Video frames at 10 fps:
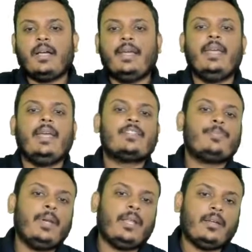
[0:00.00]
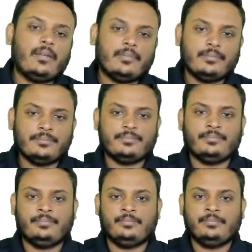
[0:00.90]
I explained.
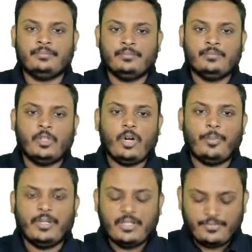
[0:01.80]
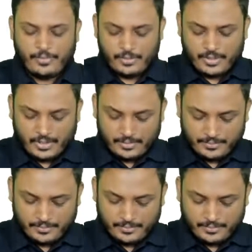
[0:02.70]
Copy this flowchart.